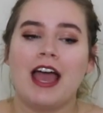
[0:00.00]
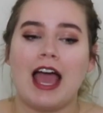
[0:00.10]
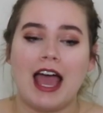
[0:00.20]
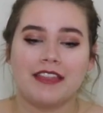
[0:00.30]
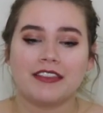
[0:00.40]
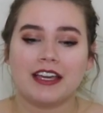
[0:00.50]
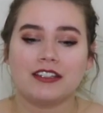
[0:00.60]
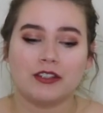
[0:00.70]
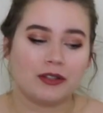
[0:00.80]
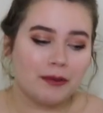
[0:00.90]
And like
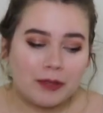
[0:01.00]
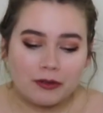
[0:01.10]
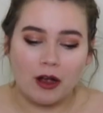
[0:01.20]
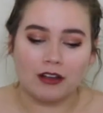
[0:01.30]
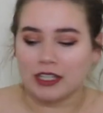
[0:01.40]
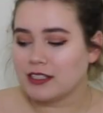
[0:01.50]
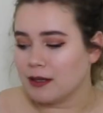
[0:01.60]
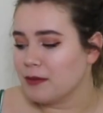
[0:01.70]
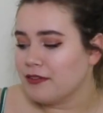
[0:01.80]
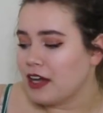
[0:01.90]
don't get me wrong, like
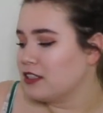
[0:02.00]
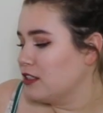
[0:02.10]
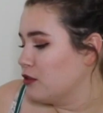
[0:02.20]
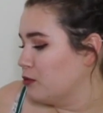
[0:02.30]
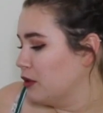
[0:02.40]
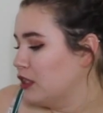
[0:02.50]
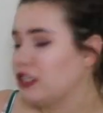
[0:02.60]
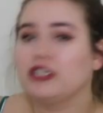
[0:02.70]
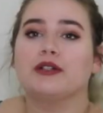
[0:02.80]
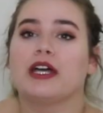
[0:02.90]
summer fashion is really
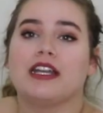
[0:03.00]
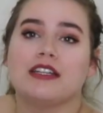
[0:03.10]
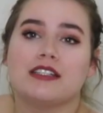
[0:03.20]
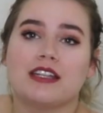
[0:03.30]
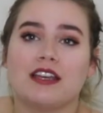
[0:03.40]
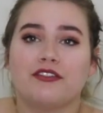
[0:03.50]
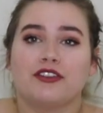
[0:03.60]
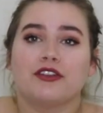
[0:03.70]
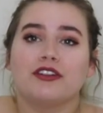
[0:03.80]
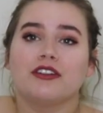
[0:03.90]
cute and if
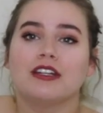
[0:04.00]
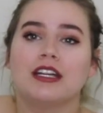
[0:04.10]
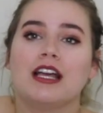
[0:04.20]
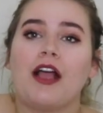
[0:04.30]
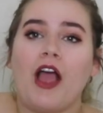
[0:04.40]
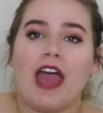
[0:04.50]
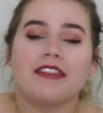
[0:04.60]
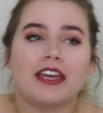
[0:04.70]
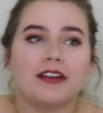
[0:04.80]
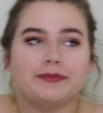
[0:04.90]
you're and
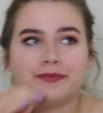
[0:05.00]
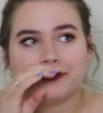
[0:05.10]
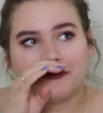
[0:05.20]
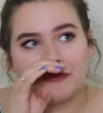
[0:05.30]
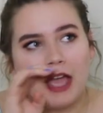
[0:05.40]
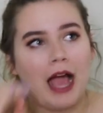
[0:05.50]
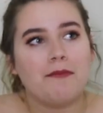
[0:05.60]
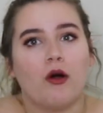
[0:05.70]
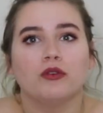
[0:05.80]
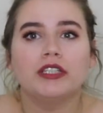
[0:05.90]
like I'm
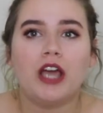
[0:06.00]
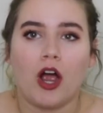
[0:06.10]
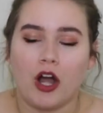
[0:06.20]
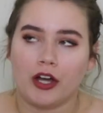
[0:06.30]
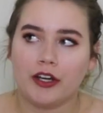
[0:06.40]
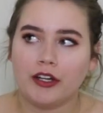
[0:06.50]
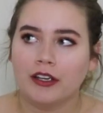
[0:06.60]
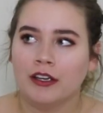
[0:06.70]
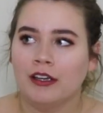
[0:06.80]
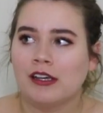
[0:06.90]
only hard
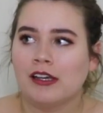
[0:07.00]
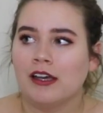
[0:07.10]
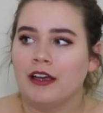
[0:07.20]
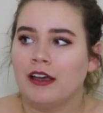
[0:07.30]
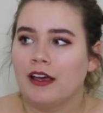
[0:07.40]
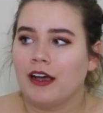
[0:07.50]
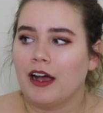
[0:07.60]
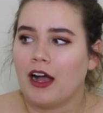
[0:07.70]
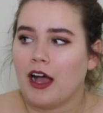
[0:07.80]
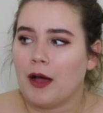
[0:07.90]

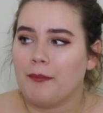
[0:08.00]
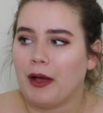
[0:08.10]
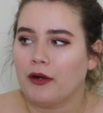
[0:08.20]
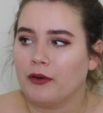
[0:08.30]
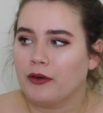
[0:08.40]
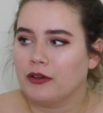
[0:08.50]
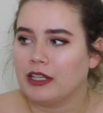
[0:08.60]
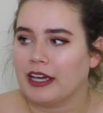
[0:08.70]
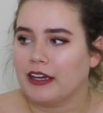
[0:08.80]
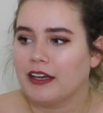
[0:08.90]
about like